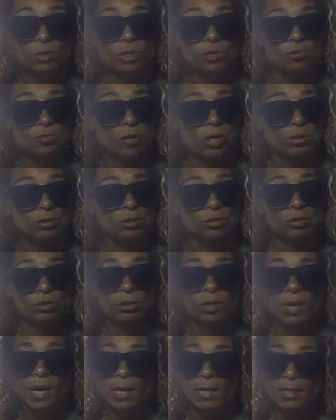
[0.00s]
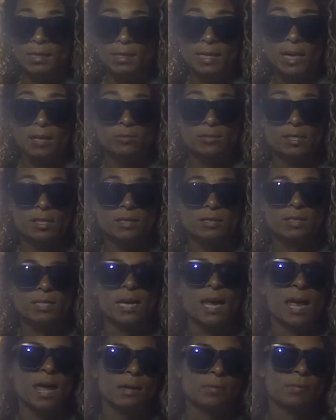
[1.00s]
instructor or any dive
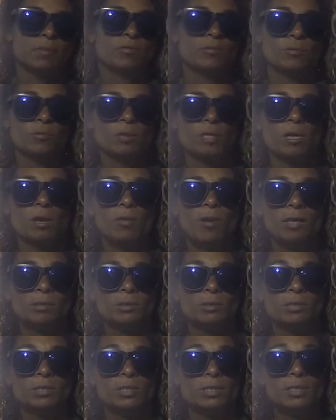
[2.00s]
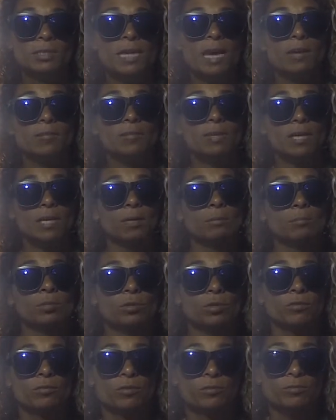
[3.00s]
center, hey, before we go out on this dive, can I
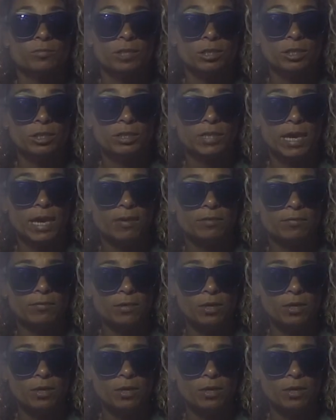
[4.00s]
book a refresher dive?